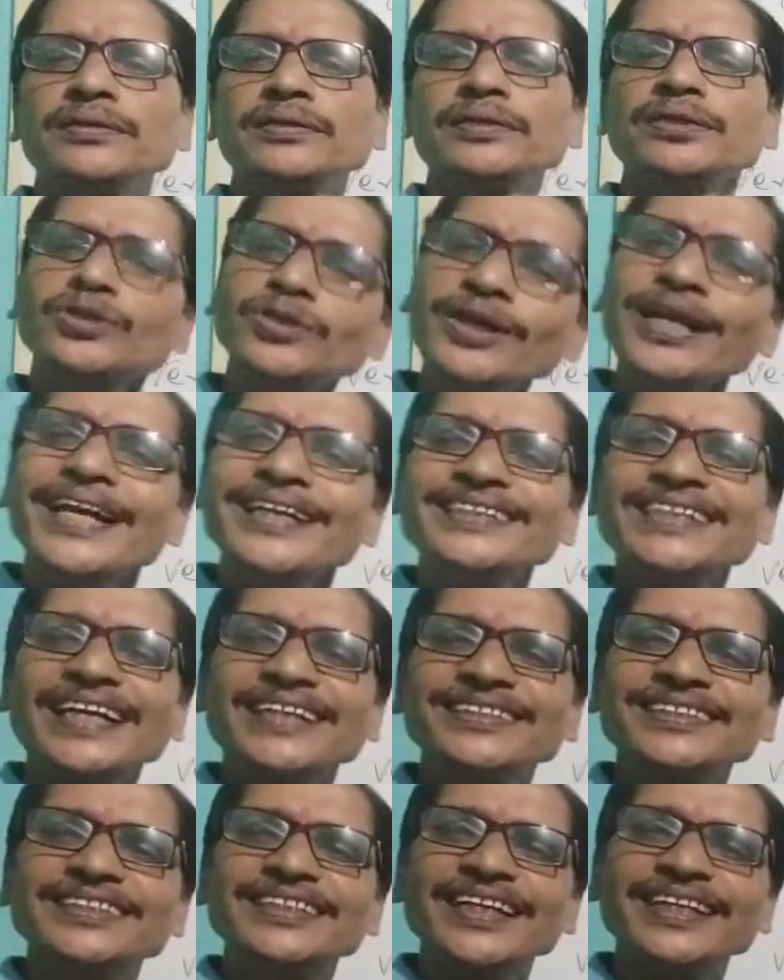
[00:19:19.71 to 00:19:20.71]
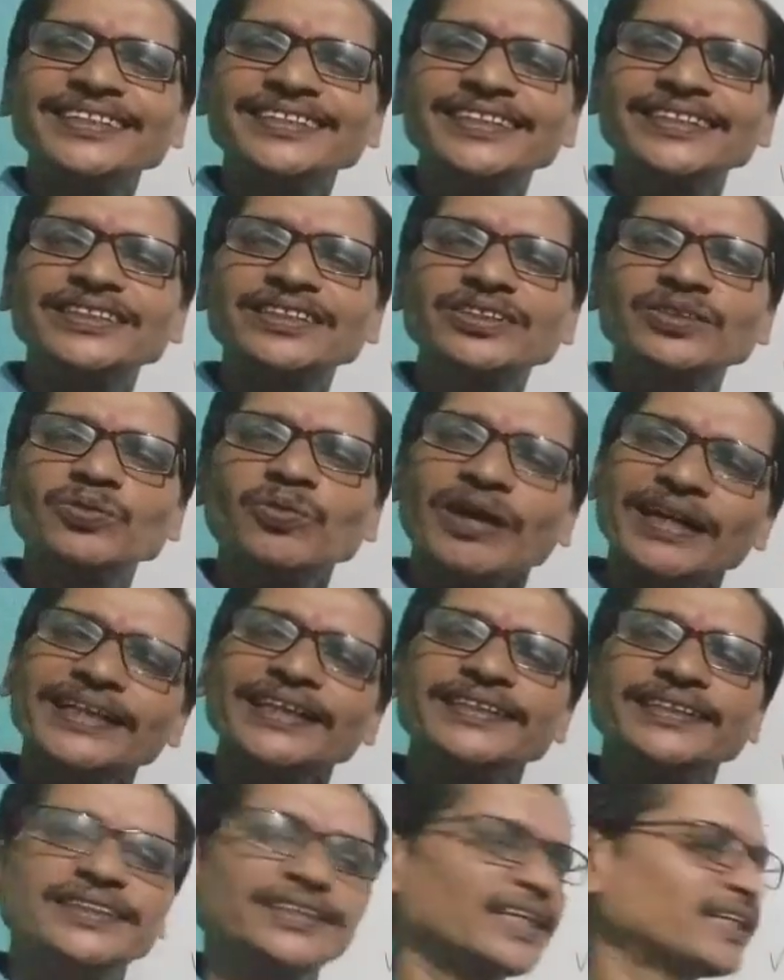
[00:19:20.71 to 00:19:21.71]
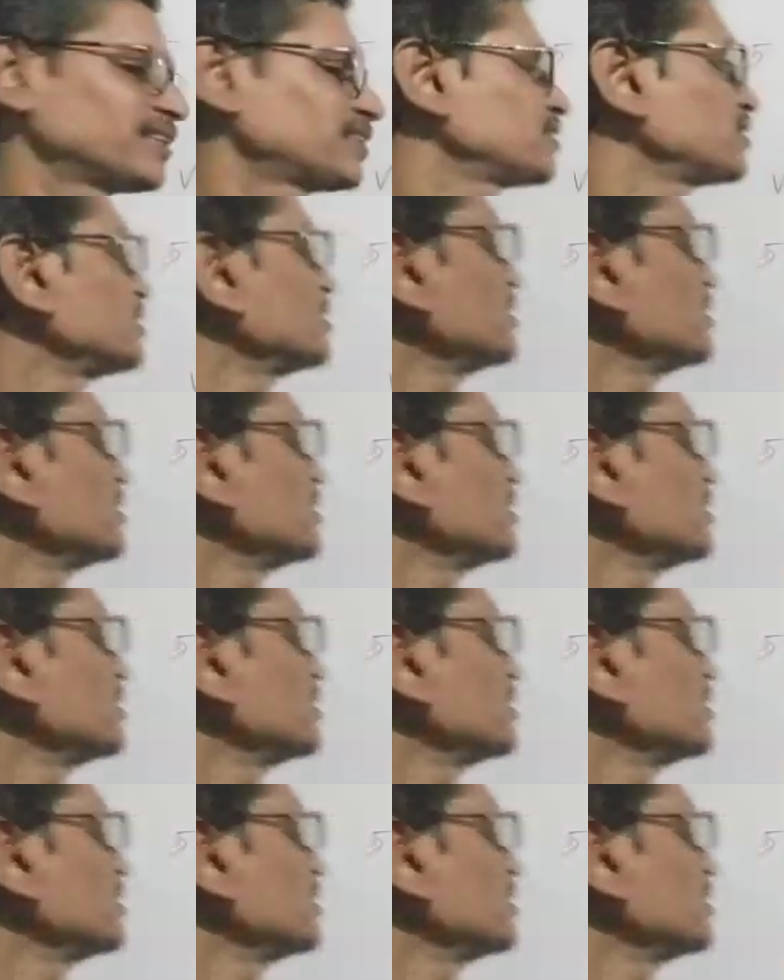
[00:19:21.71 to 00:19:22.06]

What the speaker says: So let's understand this, what it says.